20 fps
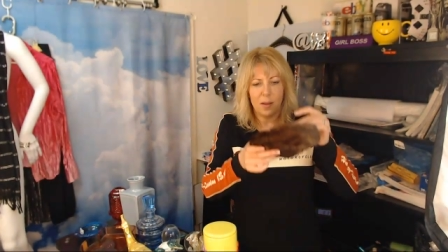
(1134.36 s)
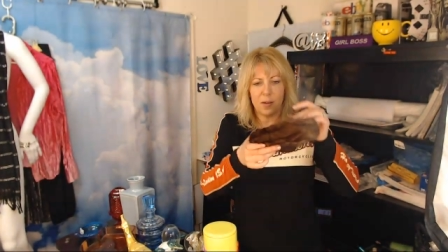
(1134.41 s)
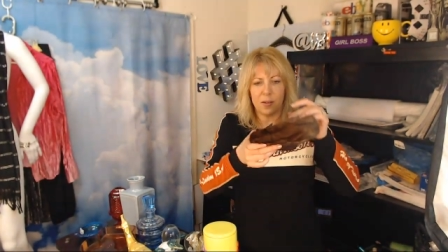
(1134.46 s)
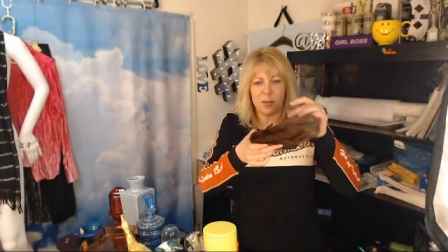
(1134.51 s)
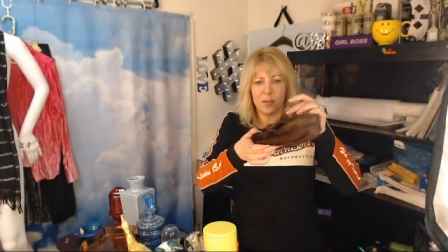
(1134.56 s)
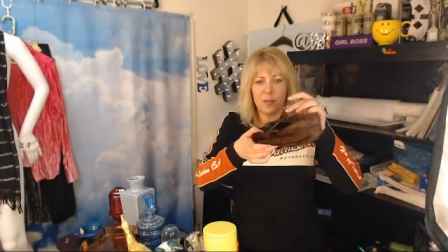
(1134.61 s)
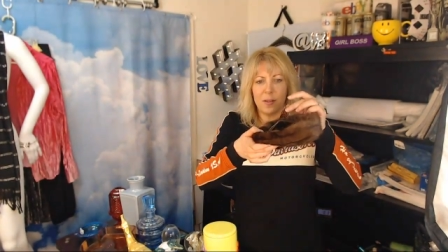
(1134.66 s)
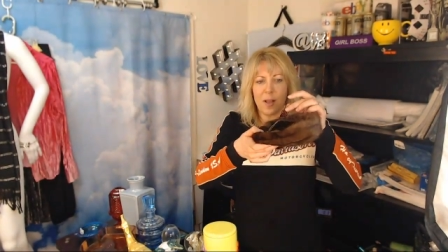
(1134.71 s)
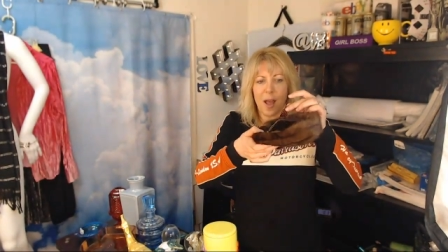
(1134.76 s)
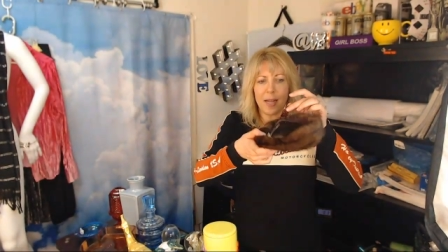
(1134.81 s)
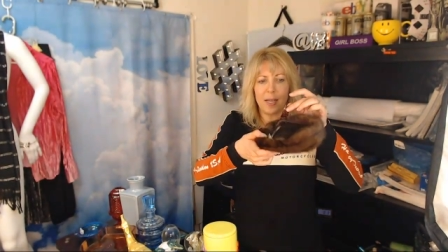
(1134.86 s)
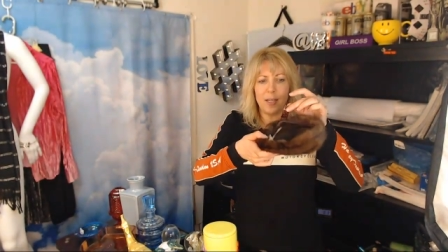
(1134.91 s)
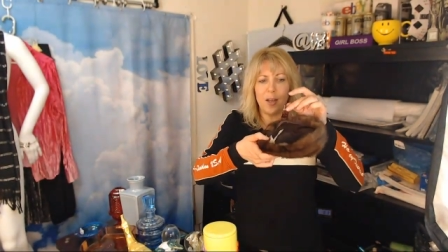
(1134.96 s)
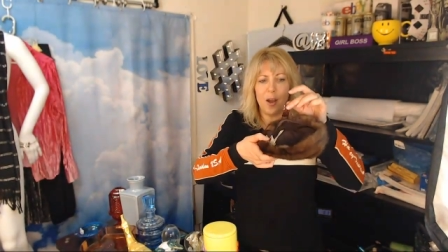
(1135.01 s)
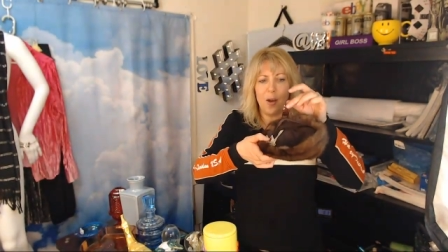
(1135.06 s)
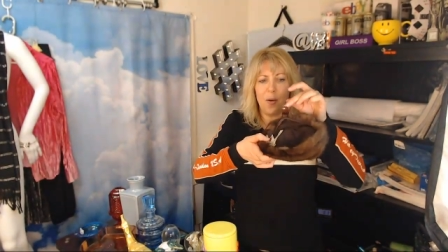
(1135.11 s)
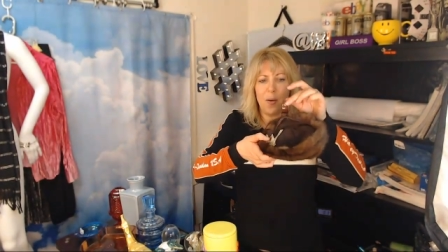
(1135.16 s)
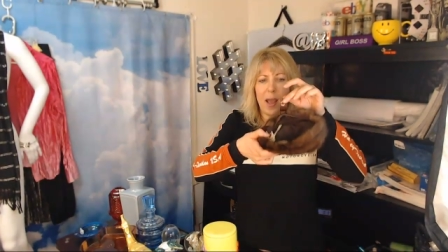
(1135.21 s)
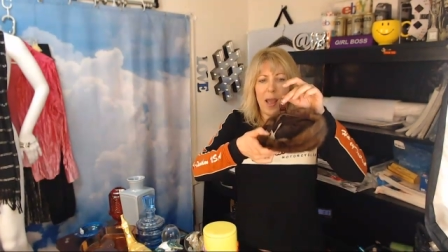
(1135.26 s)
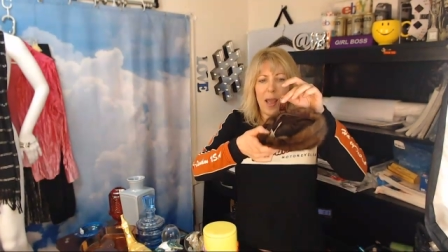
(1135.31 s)
There's like
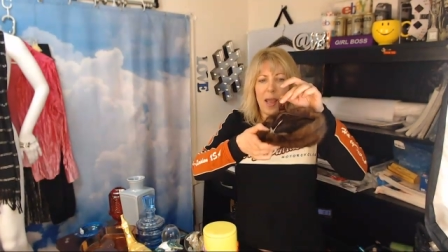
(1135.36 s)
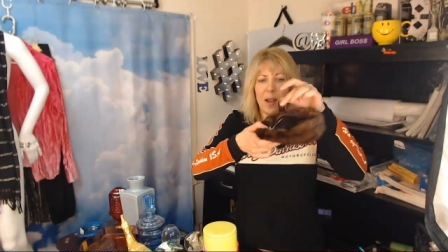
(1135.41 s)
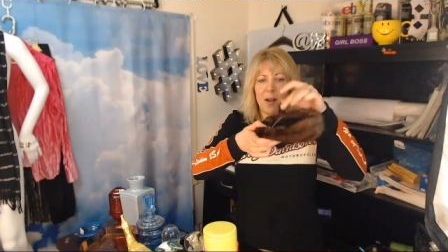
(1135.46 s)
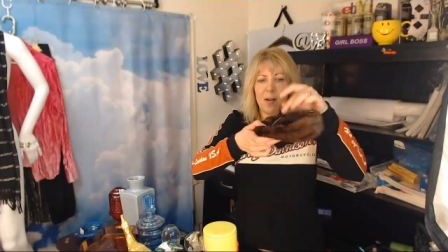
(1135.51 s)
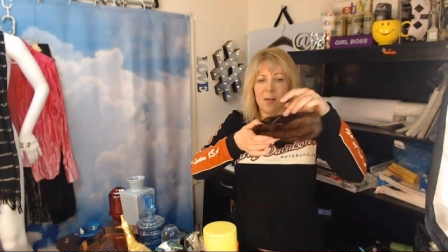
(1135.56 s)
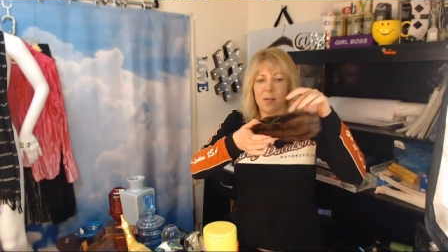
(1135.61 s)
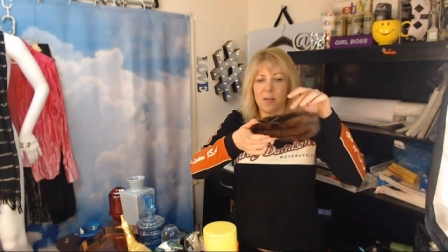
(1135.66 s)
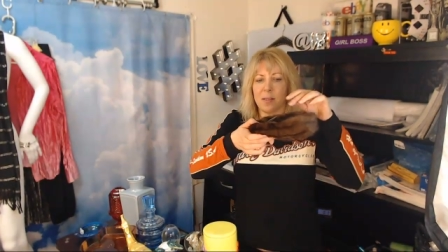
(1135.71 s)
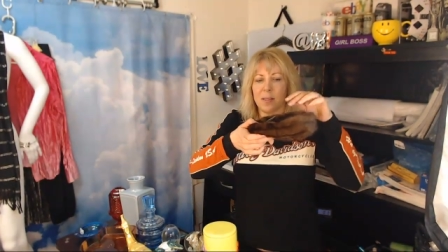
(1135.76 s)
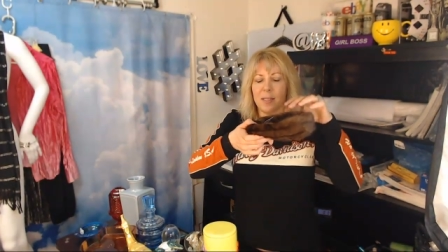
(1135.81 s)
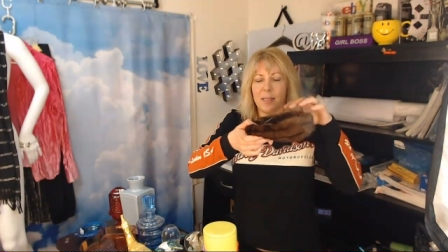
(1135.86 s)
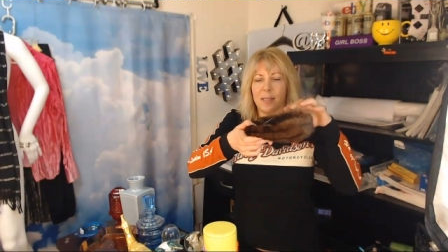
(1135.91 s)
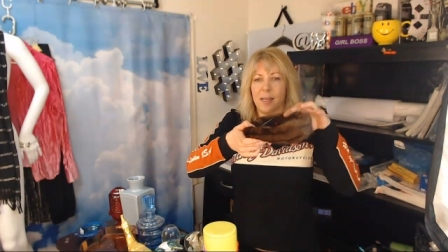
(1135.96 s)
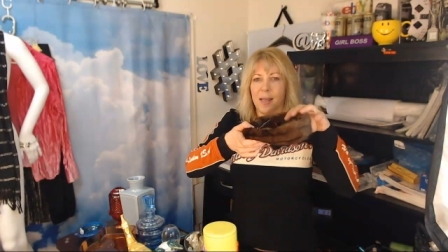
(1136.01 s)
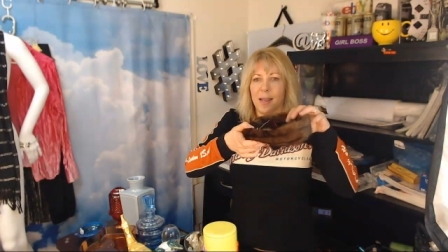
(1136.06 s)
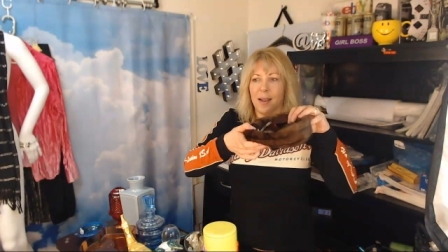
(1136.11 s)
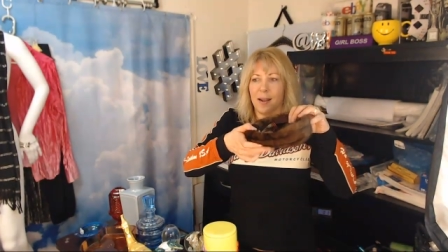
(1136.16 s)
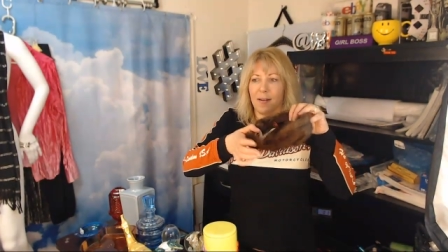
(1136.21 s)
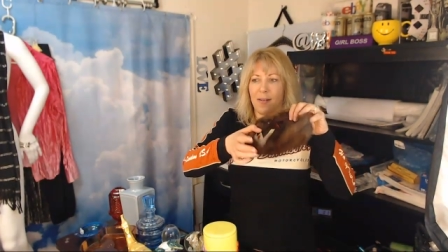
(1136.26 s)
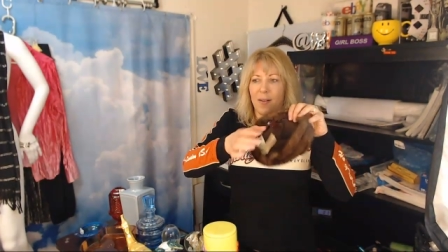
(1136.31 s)
no hairs in
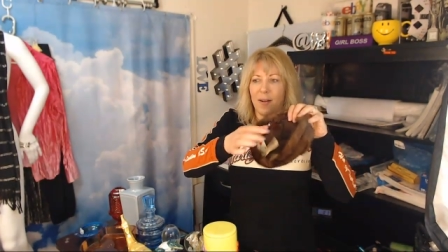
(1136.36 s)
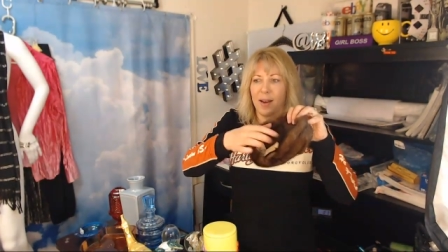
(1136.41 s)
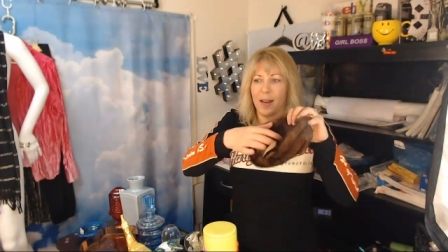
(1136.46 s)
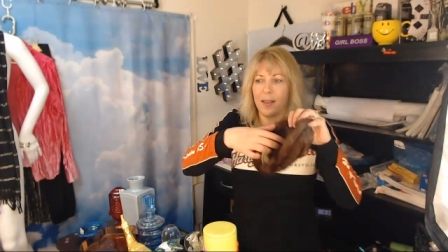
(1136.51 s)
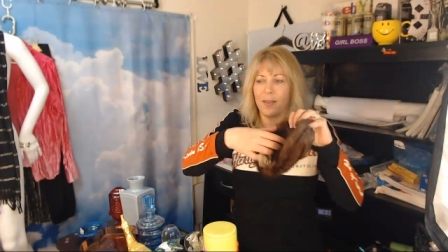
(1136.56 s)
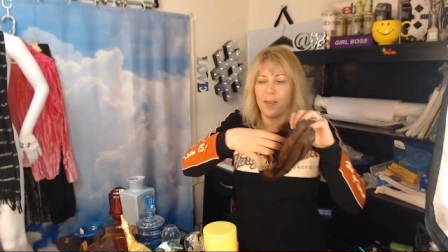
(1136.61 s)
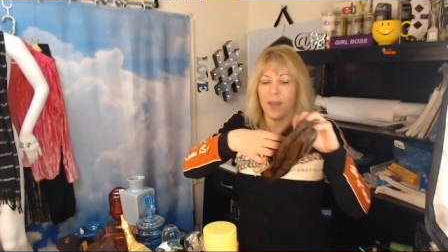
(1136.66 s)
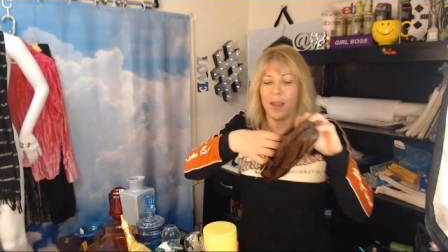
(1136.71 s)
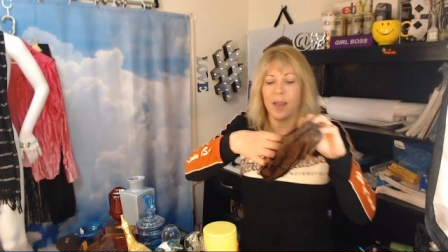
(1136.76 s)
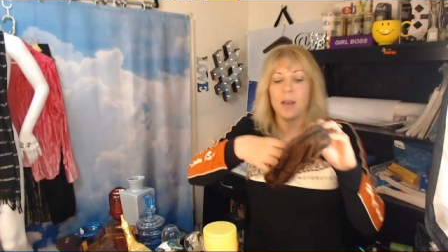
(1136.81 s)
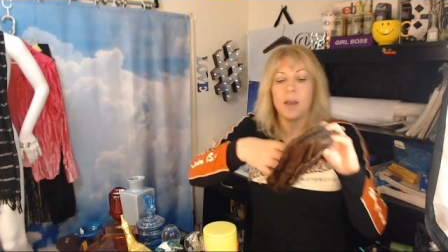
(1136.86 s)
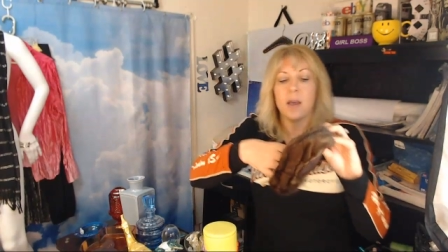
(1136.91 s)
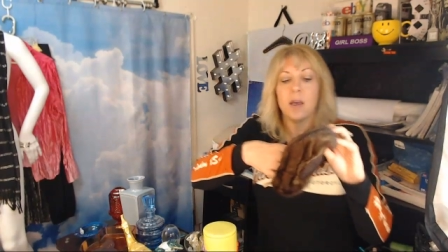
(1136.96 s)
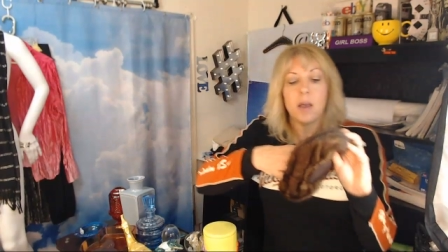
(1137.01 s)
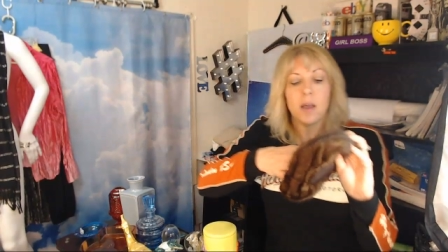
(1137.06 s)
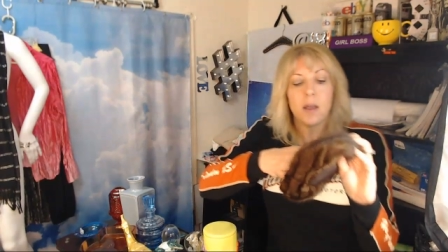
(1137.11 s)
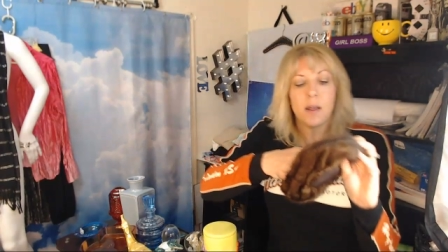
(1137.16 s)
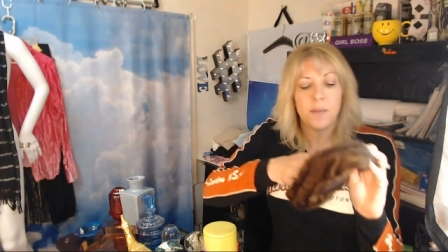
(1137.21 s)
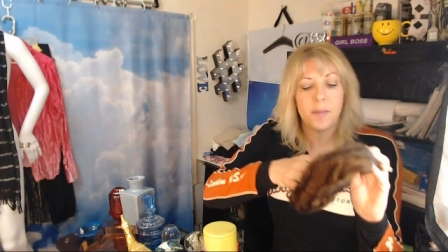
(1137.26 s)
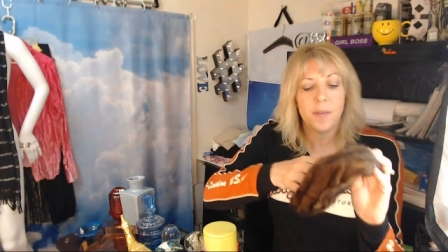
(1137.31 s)
there or anything.
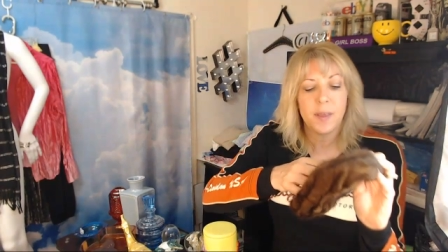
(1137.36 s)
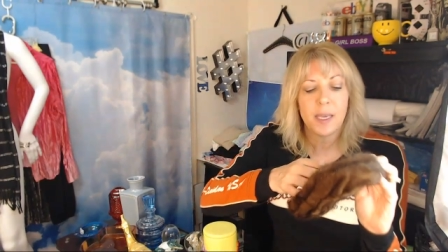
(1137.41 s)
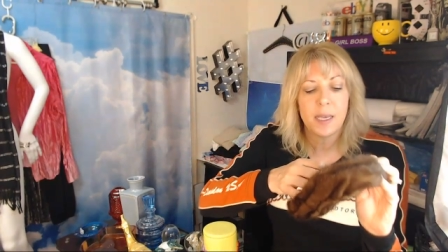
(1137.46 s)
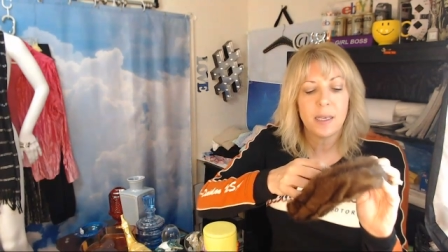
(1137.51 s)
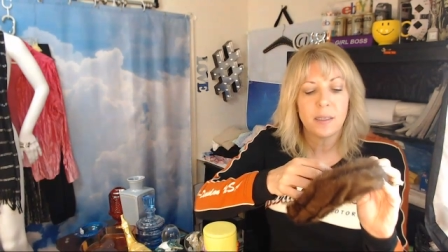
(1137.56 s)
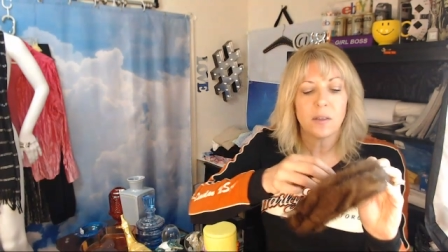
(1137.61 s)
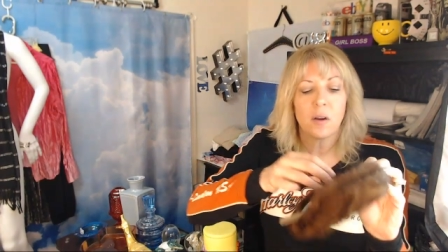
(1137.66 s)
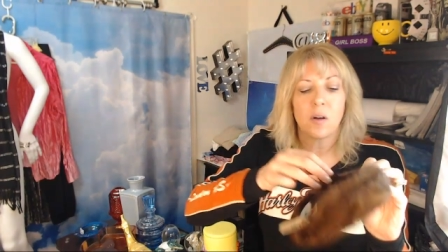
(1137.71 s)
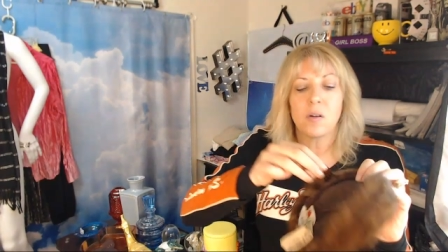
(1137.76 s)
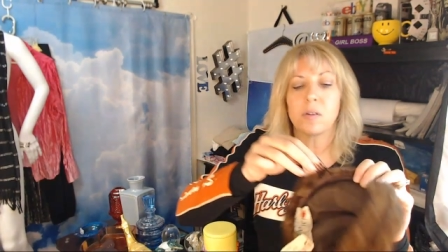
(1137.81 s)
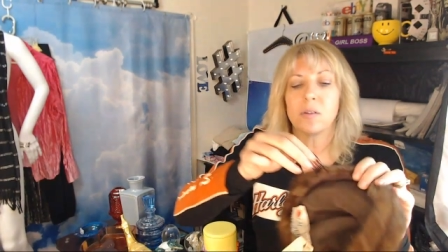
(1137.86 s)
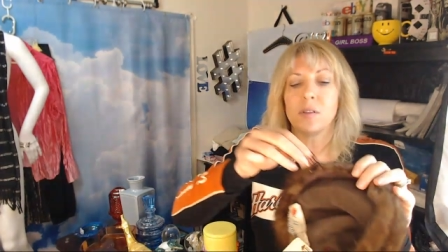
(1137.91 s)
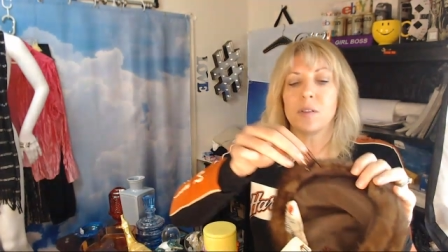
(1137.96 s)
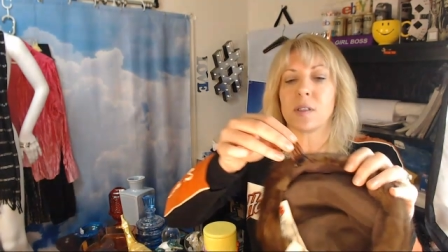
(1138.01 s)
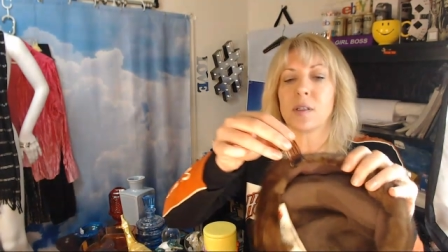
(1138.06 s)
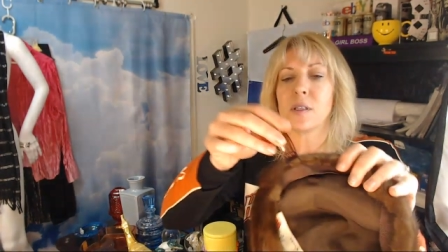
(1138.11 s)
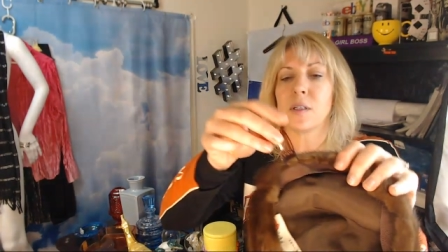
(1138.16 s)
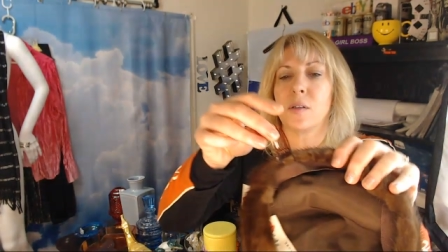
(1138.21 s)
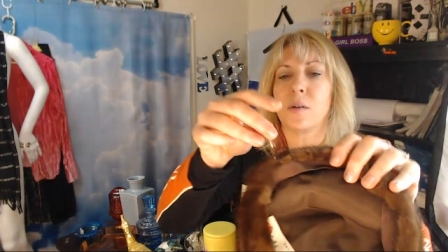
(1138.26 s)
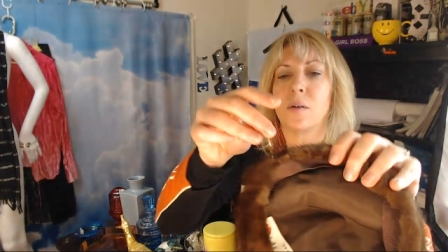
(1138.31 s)
These are
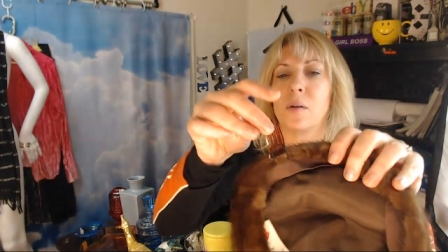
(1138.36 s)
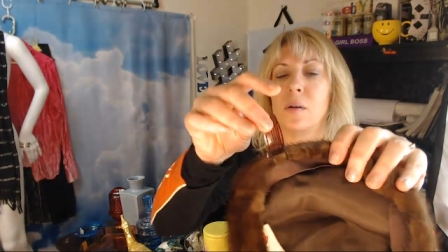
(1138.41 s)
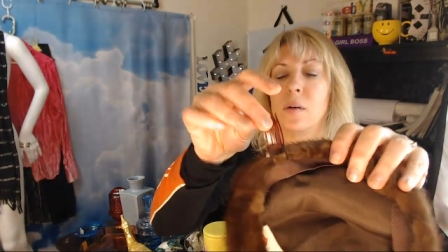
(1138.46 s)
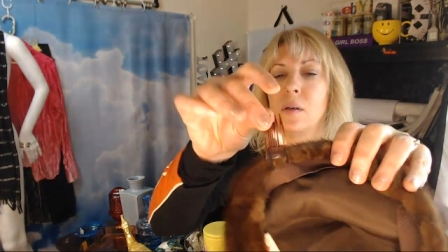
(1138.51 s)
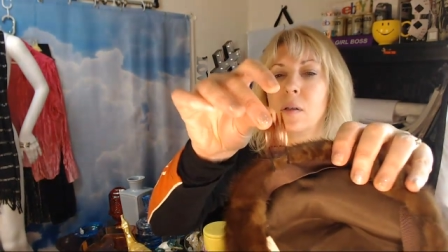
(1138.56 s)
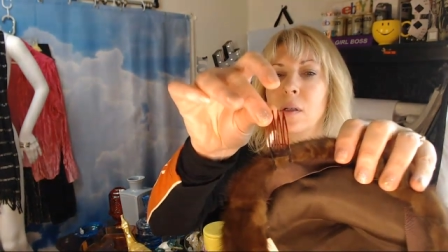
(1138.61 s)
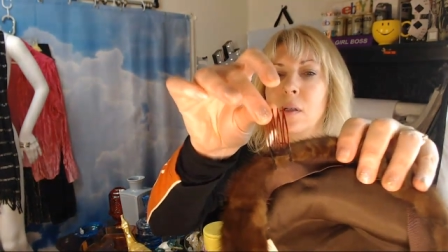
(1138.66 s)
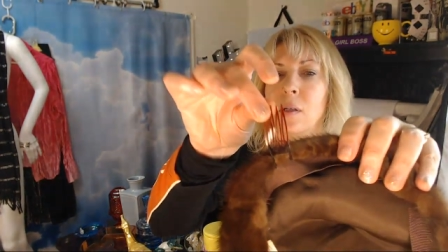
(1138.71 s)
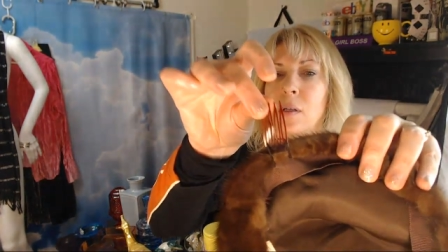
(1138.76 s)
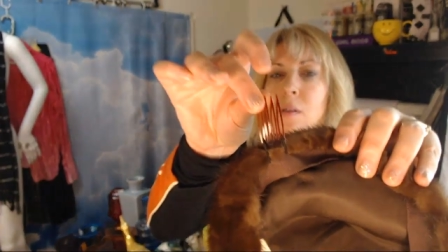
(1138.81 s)
just little